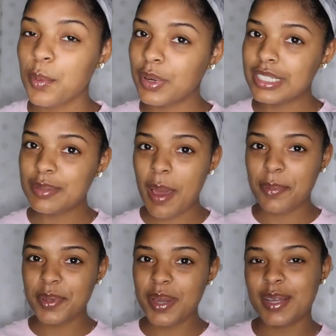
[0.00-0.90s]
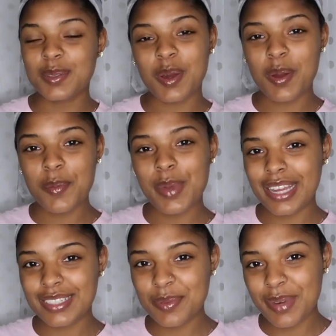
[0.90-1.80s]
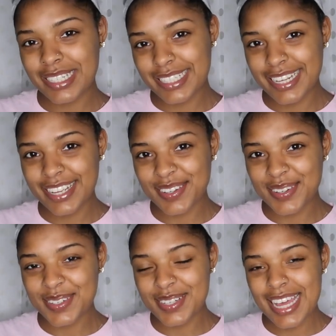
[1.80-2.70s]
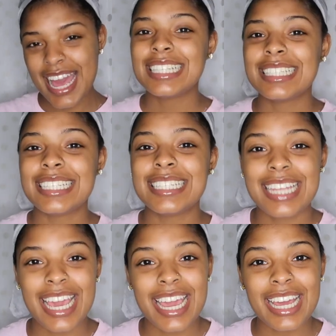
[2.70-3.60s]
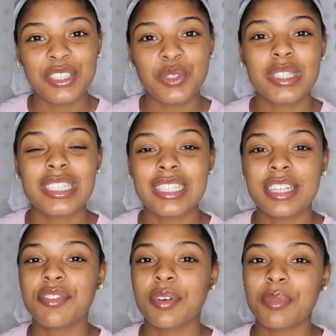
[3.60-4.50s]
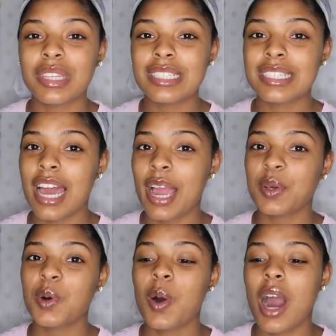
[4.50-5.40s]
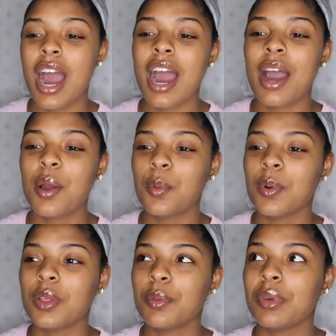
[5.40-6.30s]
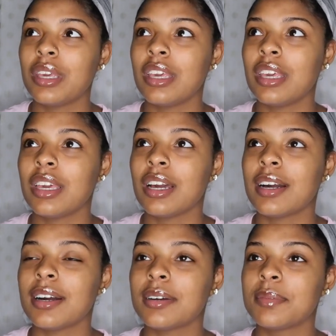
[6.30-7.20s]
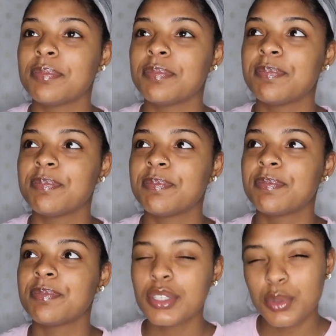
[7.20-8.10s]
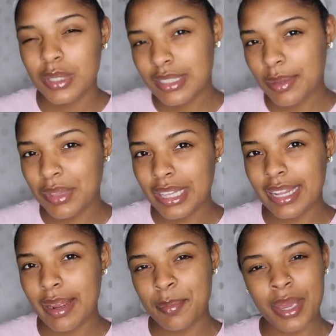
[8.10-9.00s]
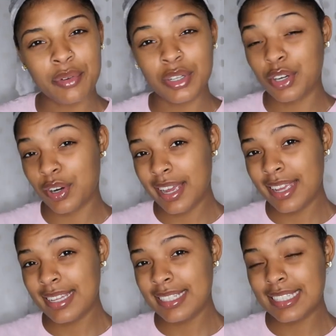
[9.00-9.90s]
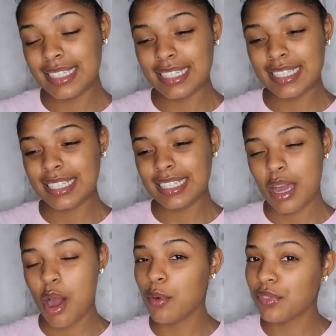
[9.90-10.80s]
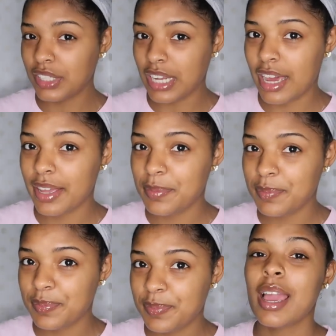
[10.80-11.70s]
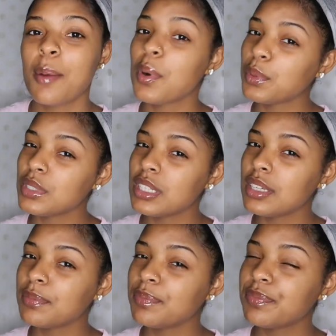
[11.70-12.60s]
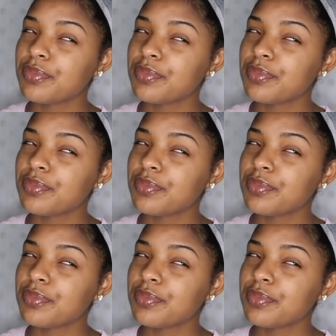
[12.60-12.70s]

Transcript: What is poppin', you guys? Welcome back to my channel. Today, as you can see from the title, I will be doing something that I may regret. Hopefully not, but we'll see.